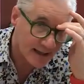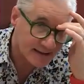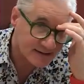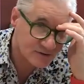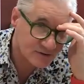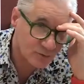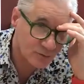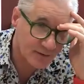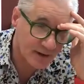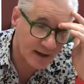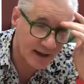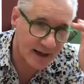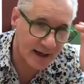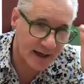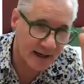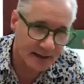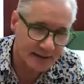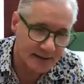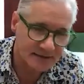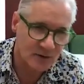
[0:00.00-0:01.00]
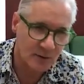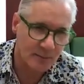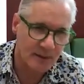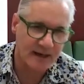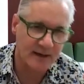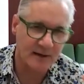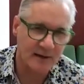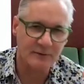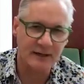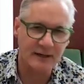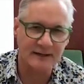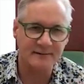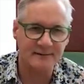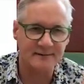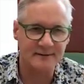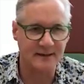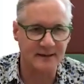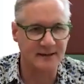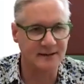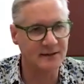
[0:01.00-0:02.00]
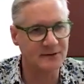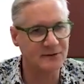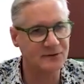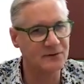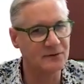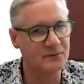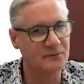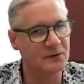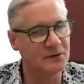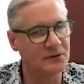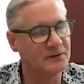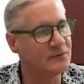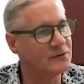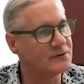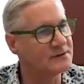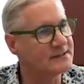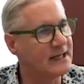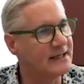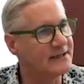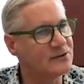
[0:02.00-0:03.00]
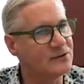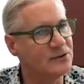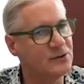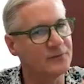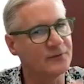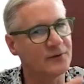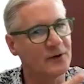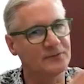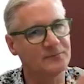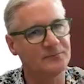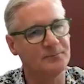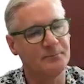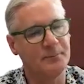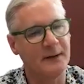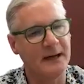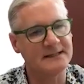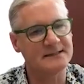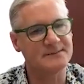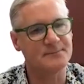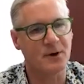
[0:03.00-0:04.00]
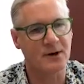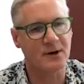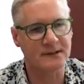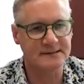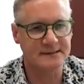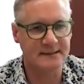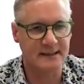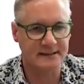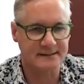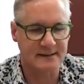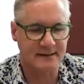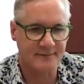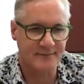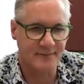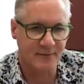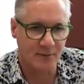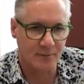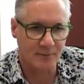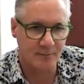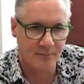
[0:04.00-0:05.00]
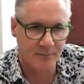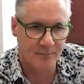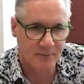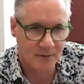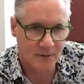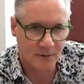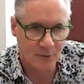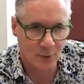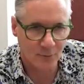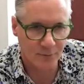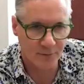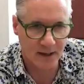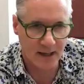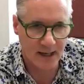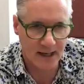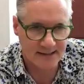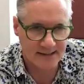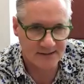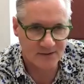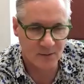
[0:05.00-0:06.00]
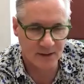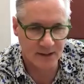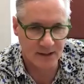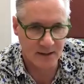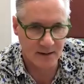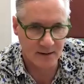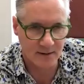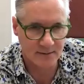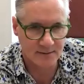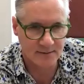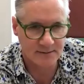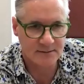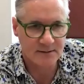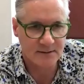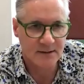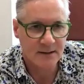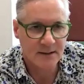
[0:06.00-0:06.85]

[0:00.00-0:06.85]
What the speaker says: so am I right in thinking that what you've just said? So you've got benchmark data from over the last 20 years